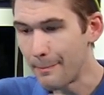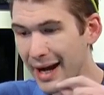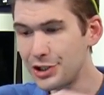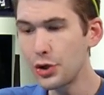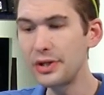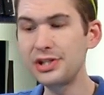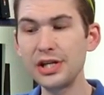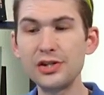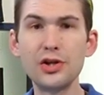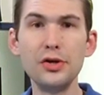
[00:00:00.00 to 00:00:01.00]
My choice
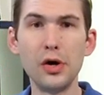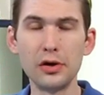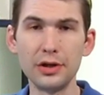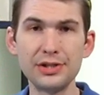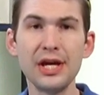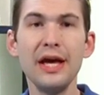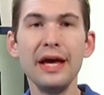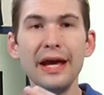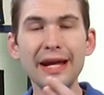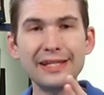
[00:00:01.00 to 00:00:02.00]
is the Nautilus.
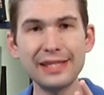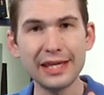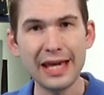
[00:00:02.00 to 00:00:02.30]
It's the